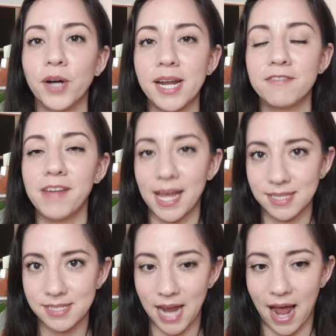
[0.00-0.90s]

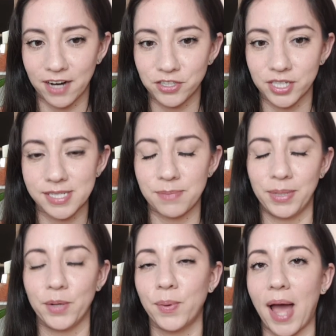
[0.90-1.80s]
advanced actors,
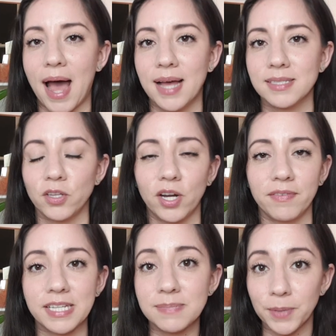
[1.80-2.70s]
somebody who has a lot of
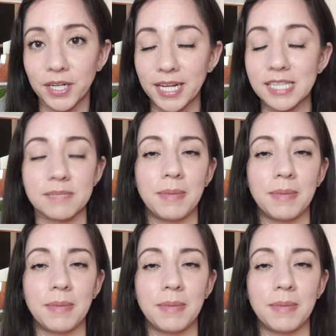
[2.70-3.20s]
experience,